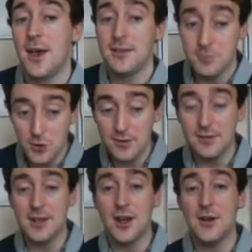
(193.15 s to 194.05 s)
So pause the
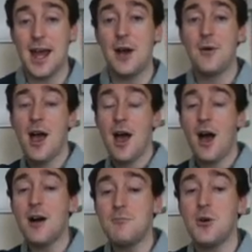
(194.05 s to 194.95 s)
video now,
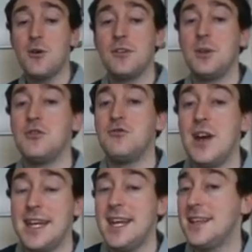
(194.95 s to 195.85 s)
unpause when you're
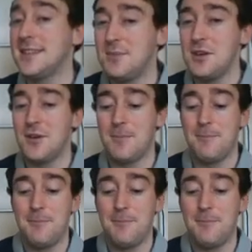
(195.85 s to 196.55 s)
ready to move on.